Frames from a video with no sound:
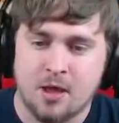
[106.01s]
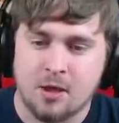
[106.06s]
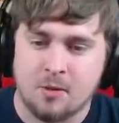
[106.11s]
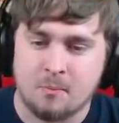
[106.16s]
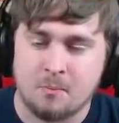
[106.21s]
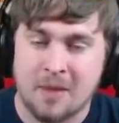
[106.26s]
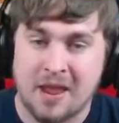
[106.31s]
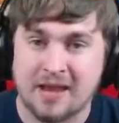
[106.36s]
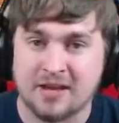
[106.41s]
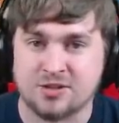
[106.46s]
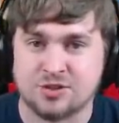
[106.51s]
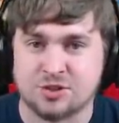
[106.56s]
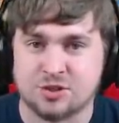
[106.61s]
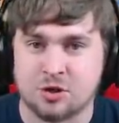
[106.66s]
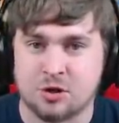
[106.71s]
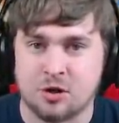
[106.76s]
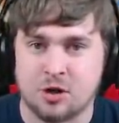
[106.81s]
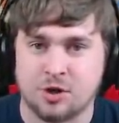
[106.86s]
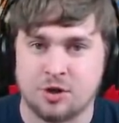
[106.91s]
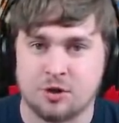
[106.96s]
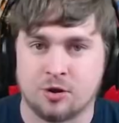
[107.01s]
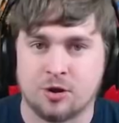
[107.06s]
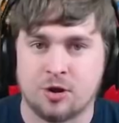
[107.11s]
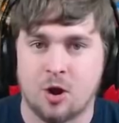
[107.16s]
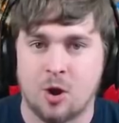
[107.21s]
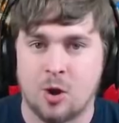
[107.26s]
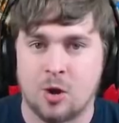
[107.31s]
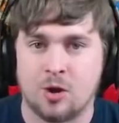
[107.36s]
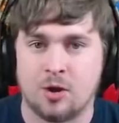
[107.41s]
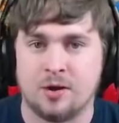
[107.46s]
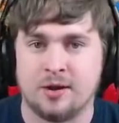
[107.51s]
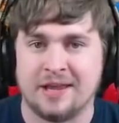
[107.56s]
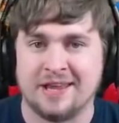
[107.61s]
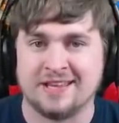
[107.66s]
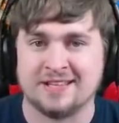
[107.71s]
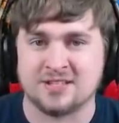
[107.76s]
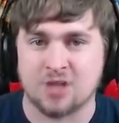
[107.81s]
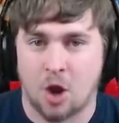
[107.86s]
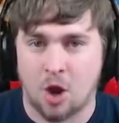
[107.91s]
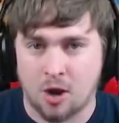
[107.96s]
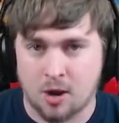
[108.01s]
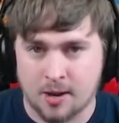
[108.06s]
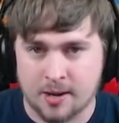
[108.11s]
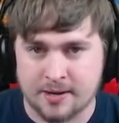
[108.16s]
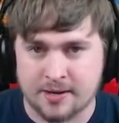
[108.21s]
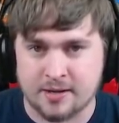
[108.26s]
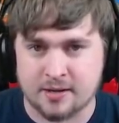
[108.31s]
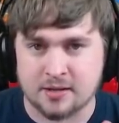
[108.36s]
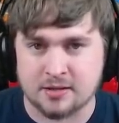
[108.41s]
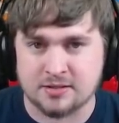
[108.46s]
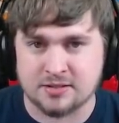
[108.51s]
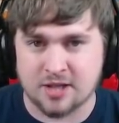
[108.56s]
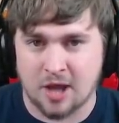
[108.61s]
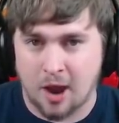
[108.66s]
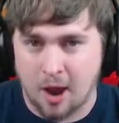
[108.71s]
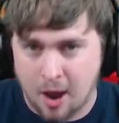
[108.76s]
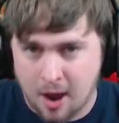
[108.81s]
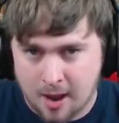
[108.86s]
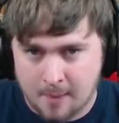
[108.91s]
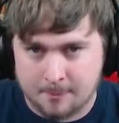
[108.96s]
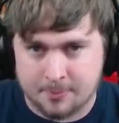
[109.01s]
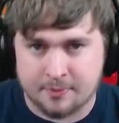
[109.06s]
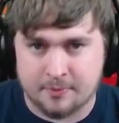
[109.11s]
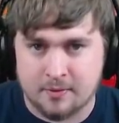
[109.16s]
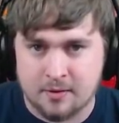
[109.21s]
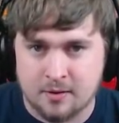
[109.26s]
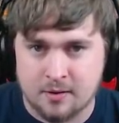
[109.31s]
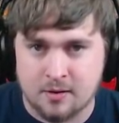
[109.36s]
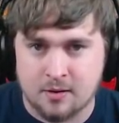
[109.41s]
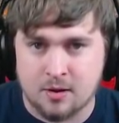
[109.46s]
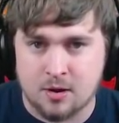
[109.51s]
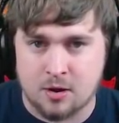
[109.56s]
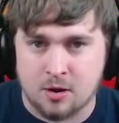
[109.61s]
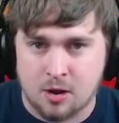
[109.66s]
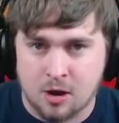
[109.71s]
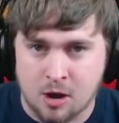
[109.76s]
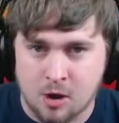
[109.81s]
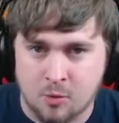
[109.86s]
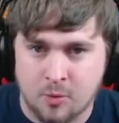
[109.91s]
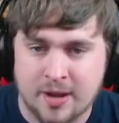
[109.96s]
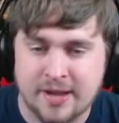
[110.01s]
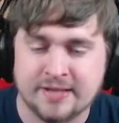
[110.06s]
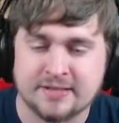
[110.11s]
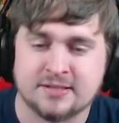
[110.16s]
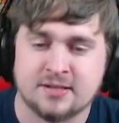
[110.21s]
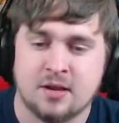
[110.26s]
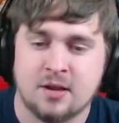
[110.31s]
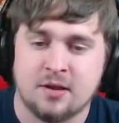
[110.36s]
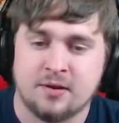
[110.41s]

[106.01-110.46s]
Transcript: make sure your guard is on top, always.